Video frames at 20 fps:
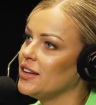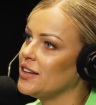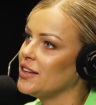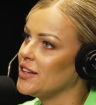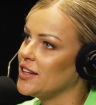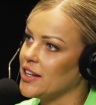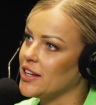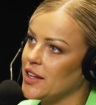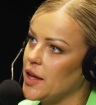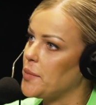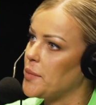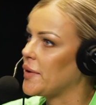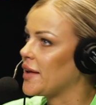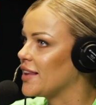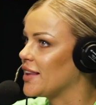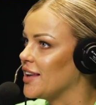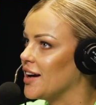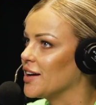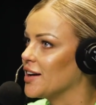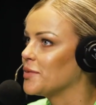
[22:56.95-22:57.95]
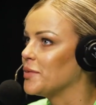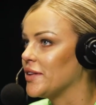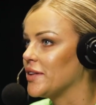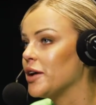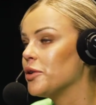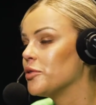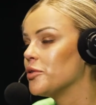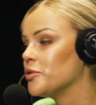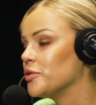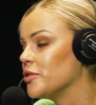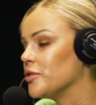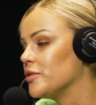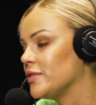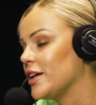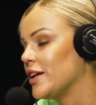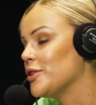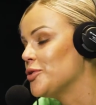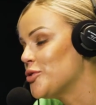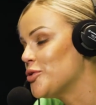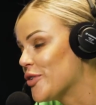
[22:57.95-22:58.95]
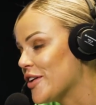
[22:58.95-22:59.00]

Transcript: you get that better luck. But they were all they all